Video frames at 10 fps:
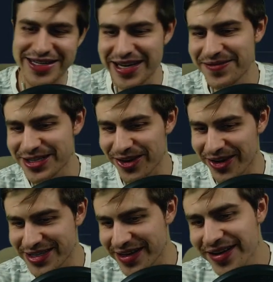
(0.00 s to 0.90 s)
team is
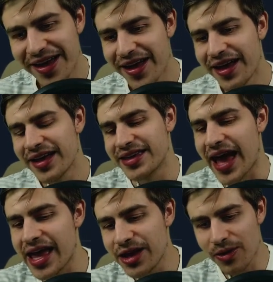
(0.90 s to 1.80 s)
locked in.
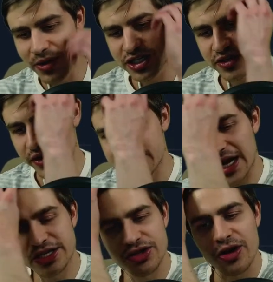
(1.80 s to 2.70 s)
Gay or Mitrovic?
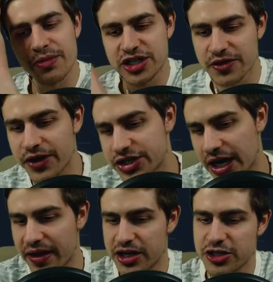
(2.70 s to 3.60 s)
I'd start Mitrovic
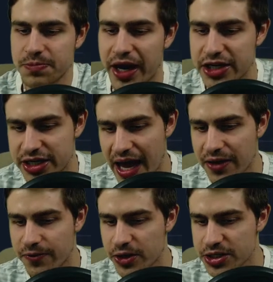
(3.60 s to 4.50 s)
and then just bench
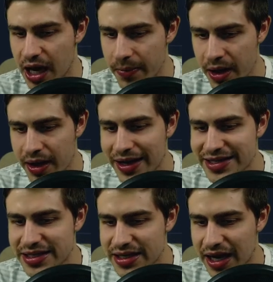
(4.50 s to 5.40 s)
Gay for sub.
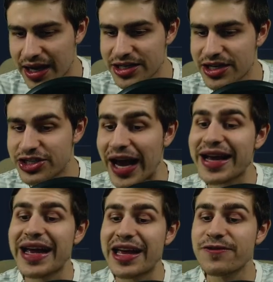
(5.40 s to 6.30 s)

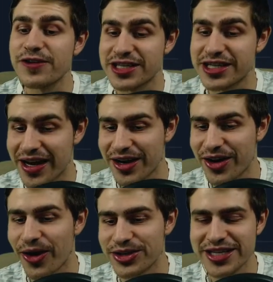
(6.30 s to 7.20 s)
Xhaka in for Saka.
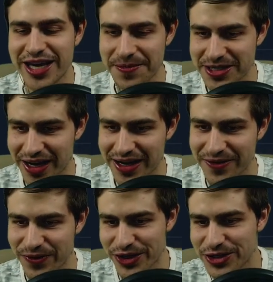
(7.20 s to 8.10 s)
No, just keep Saka
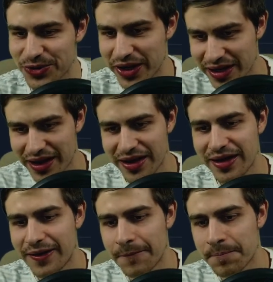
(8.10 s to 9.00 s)
for this week.
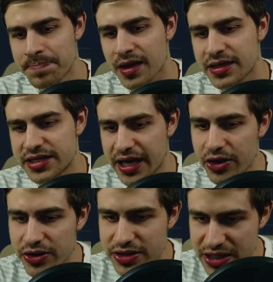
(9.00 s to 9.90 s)

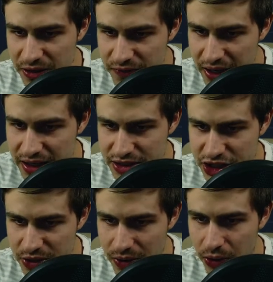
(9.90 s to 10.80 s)
Thiago Silva,
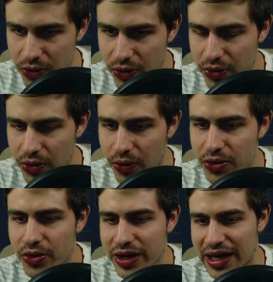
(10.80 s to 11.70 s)
Chua or
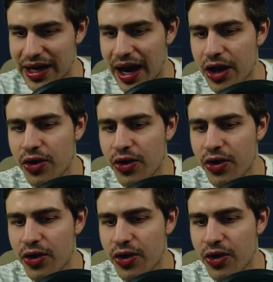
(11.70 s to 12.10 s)
Cucurella.